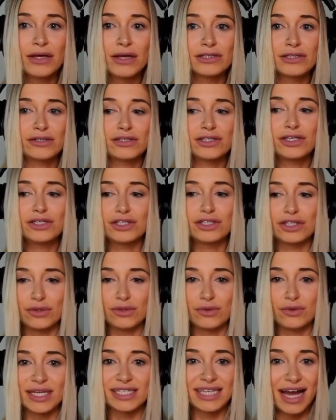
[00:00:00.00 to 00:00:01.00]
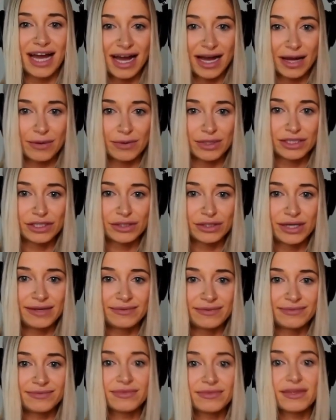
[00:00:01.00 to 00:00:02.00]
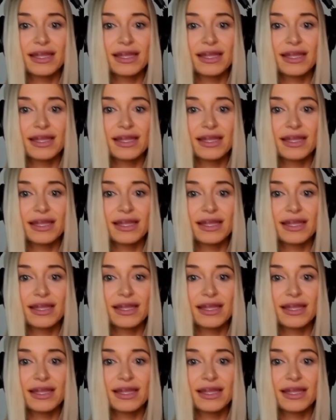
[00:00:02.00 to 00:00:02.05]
So those are two ways that I would do it